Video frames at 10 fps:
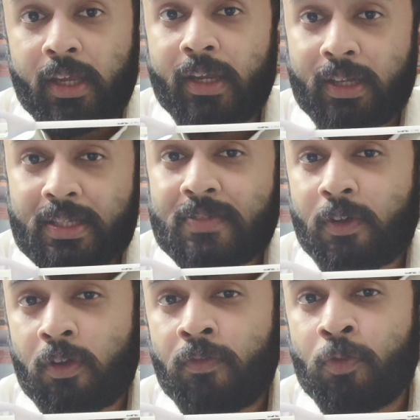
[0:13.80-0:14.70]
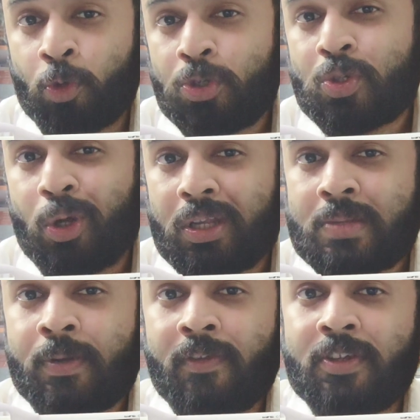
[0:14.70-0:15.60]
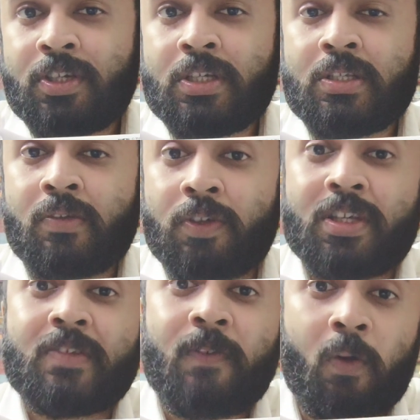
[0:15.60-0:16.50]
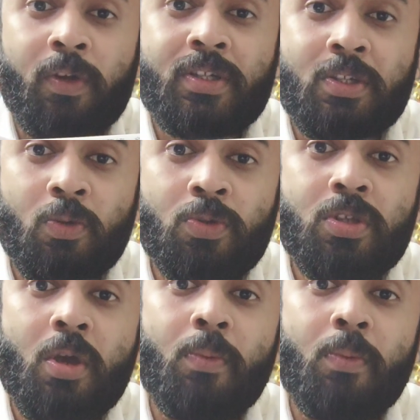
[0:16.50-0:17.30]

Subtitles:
it is one of those contraceptive agents which has found its use